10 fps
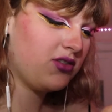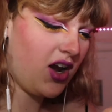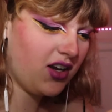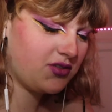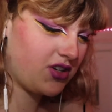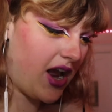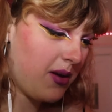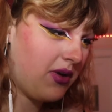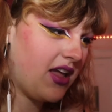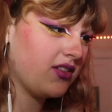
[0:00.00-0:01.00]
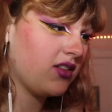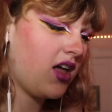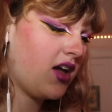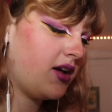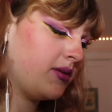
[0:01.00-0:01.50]
jockstrap.
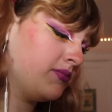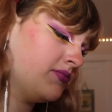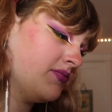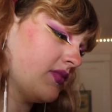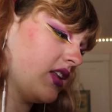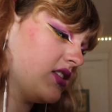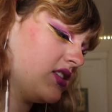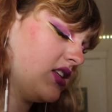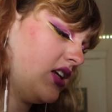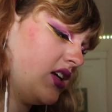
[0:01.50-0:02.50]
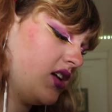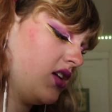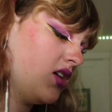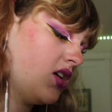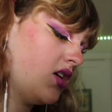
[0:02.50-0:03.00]
Um, let's see.
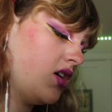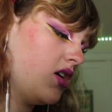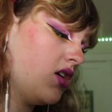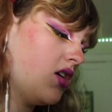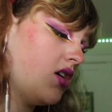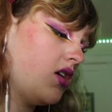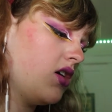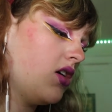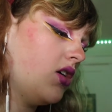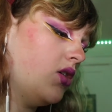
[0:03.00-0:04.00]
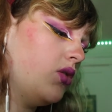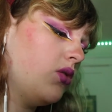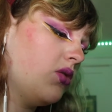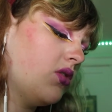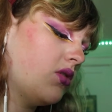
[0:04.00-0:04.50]

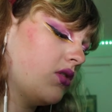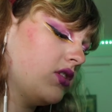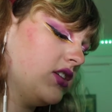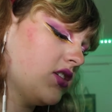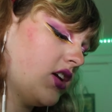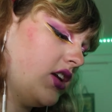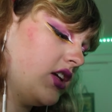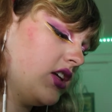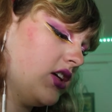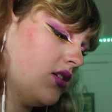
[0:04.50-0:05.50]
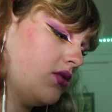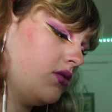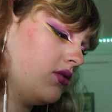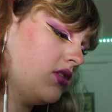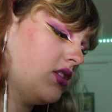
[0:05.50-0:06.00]
Ooh, these are kind of
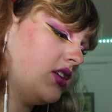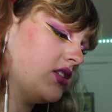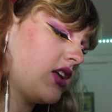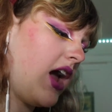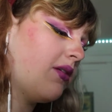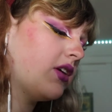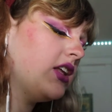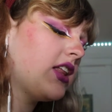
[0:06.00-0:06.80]
cute. These I really